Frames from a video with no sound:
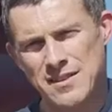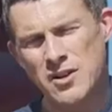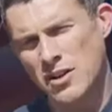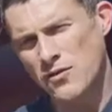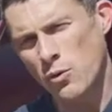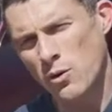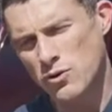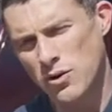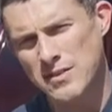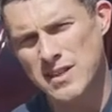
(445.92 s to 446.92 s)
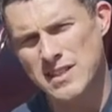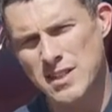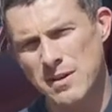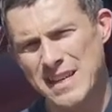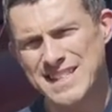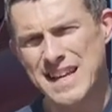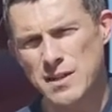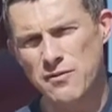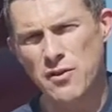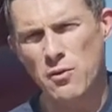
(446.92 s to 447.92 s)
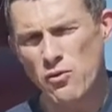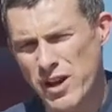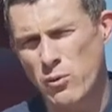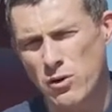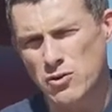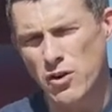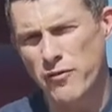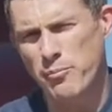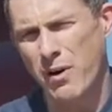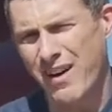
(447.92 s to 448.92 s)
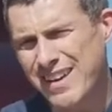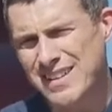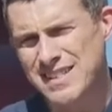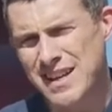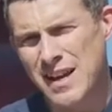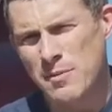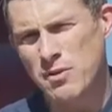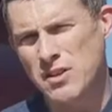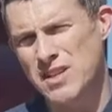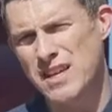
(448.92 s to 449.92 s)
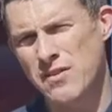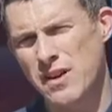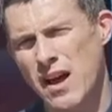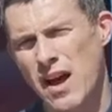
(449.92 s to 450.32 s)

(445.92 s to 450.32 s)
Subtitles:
The car's four-wheel drive system is set up for a rear-wheel drive bias, but there's even